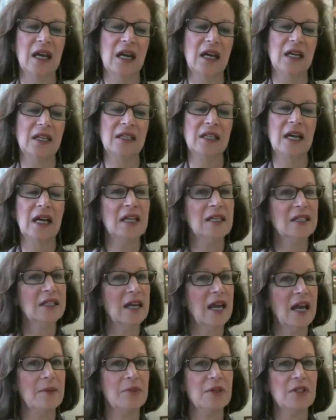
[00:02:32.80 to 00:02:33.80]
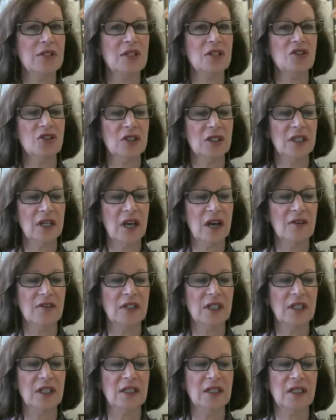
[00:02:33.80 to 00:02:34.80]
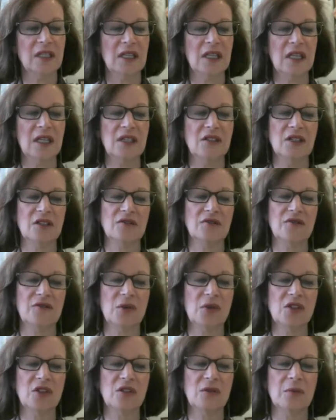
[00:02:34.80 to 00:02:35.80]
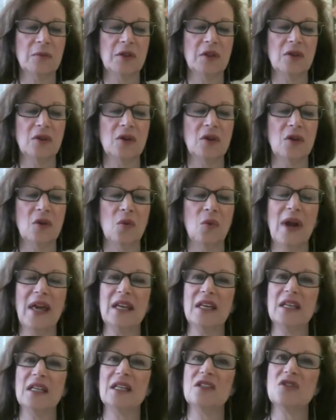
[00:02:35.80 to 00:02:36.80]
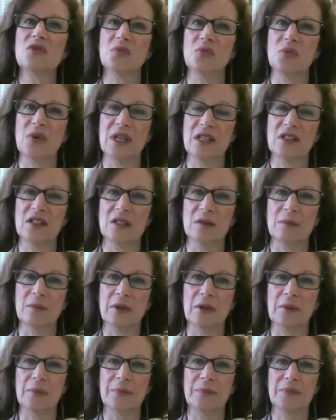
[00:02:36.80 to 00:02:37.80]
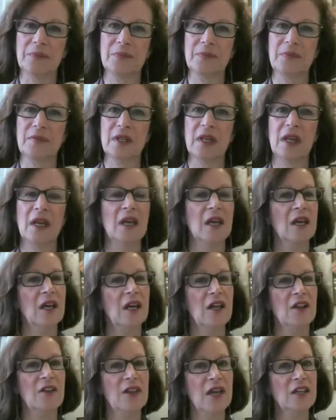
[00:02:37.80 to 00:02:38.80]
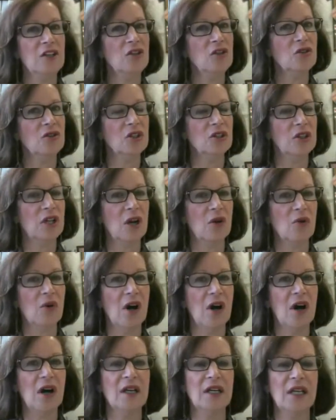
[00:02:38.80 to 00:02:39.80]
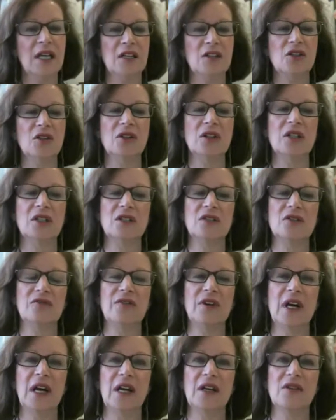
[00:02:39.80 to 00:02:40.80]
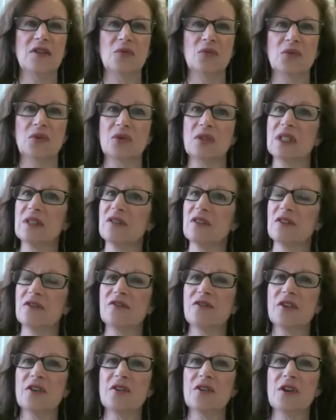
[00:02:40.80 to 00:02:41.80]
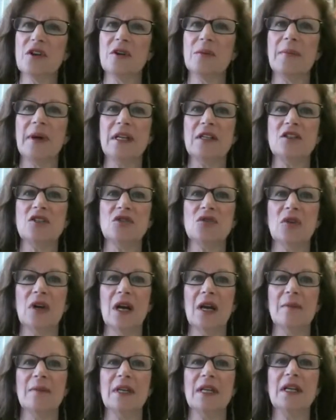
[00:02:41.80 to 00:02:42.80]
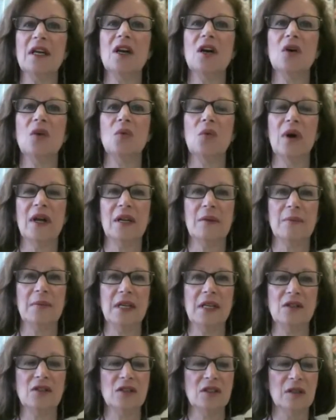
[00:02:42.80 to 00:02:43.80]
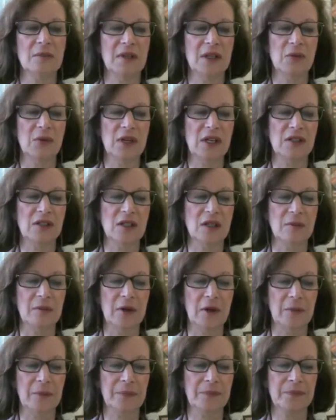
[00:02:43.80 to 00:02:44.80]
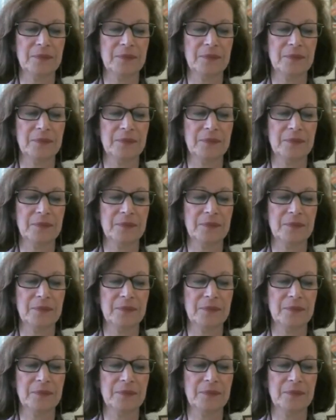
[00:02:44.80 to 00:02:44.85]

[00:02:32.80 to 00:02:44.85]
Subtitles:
a non-competition covenant is enforceable when it is reasonable. Then you could go on and you could define the rule even further by describing what it means to be reasonable.